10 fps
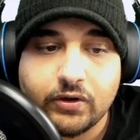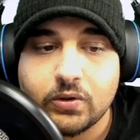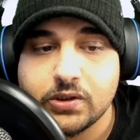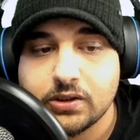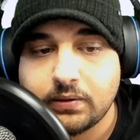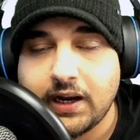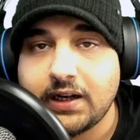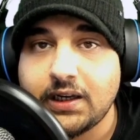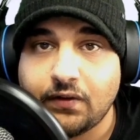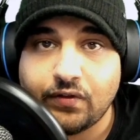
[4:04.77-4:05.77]
And also
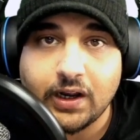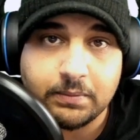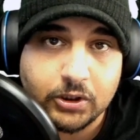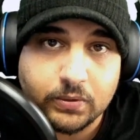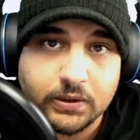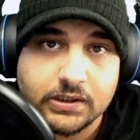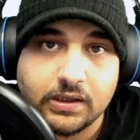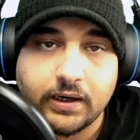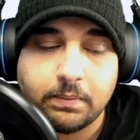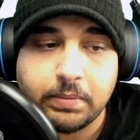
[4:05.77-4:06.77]
anti-inflammatories
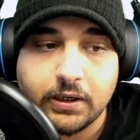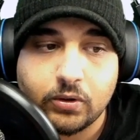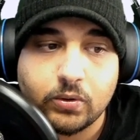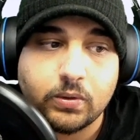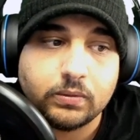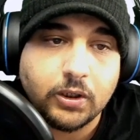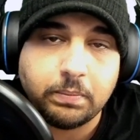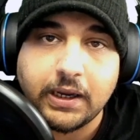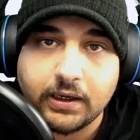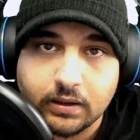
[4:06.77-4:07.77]
like Panadol, you know,
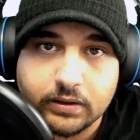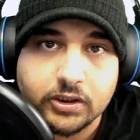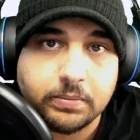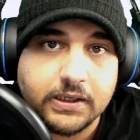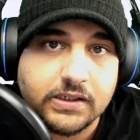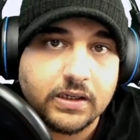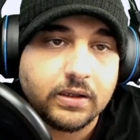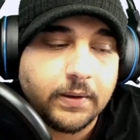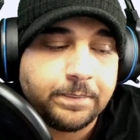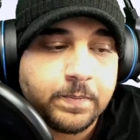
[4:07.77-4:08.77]
painkillers,
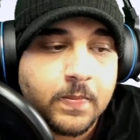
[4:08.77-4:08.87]
basically.